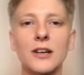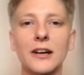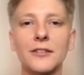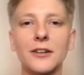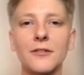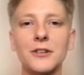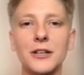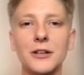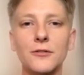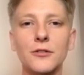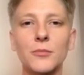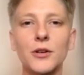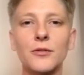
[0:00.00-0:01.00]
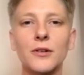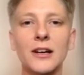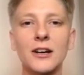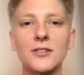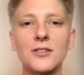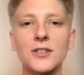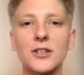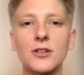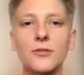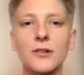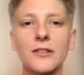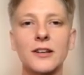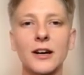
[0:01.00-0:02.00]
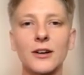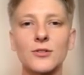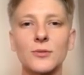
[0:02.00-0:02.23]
I'd love to hear from you and I'll see you in the next